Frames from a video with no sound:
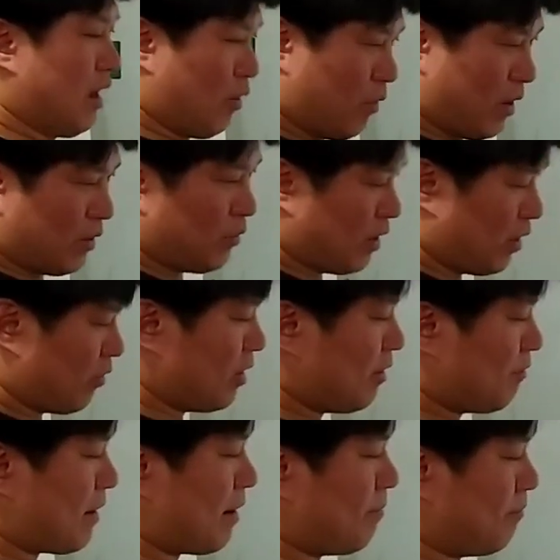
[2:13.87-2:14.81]
When we
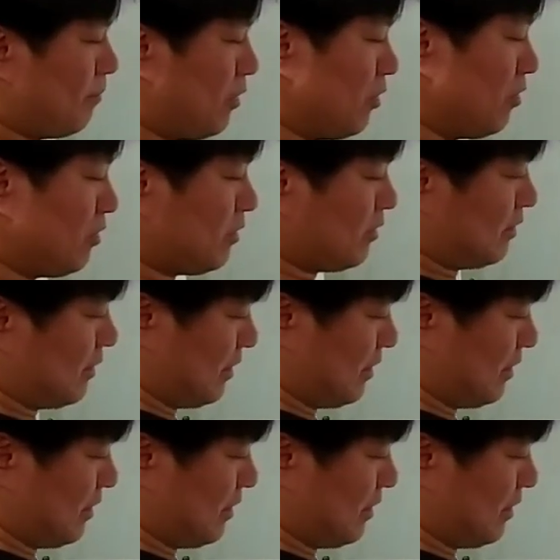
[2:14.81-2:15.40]
remap both,